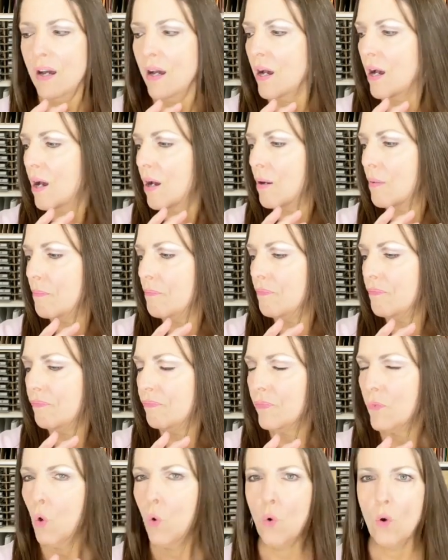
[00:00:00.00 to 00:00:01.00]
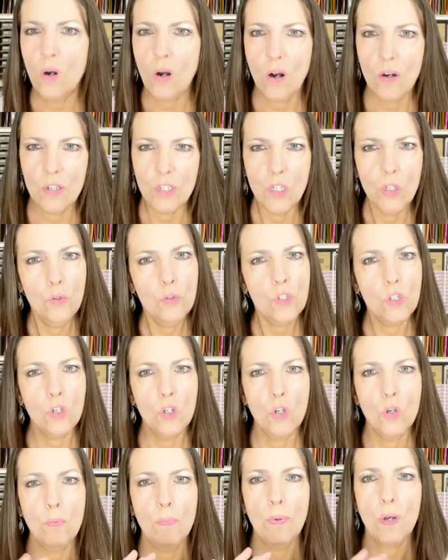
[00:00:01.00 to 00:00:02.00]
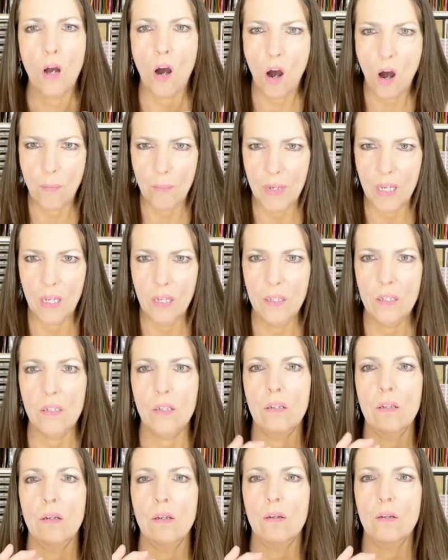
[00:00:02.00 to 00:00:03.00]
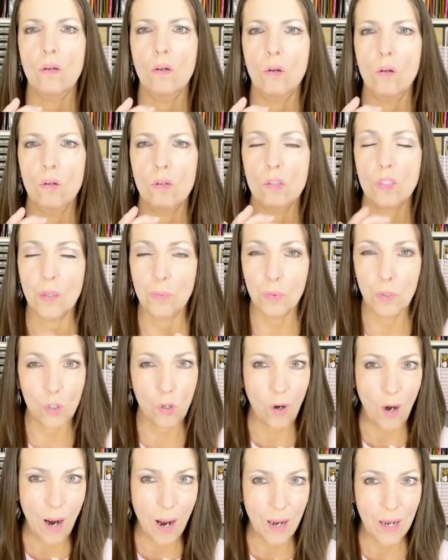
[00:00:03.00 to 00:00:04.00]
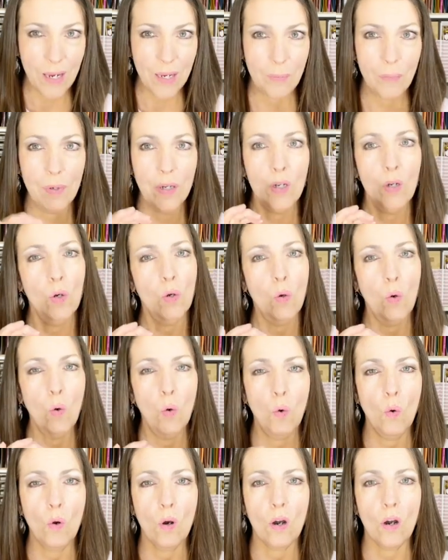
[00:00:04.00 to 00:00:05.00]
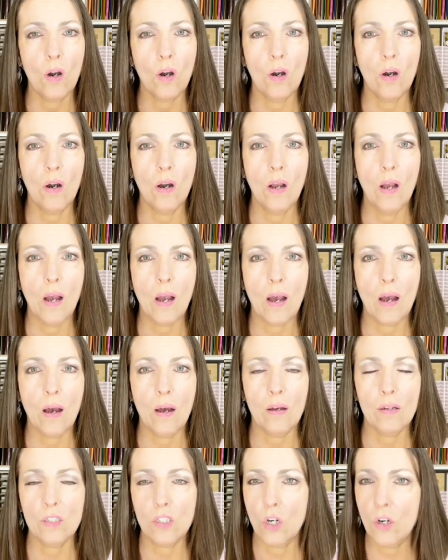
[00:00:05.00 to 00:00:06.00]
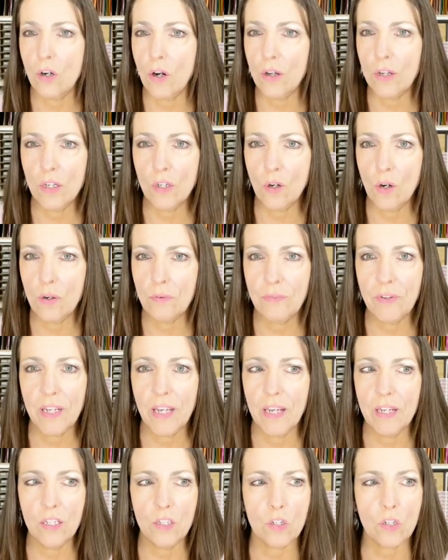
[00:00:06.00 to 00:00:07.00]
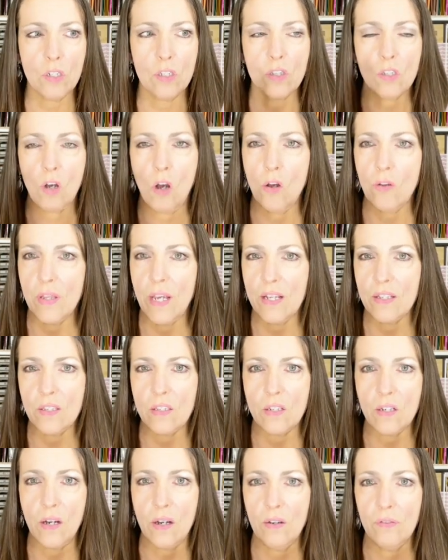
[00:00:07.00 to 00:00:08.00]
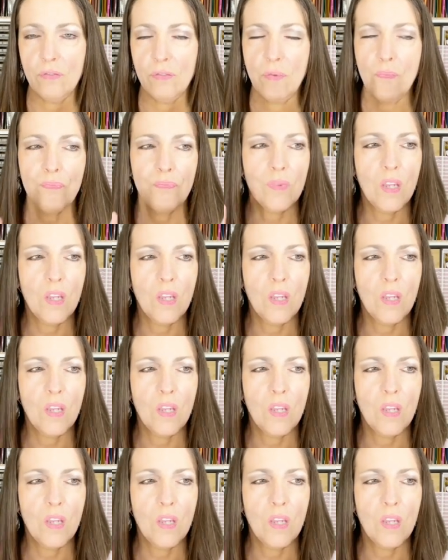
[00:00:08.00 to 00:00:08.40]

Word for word: Um, or on YouTube, comment, subscribe, or uh, turn on your notifications, all that stuff.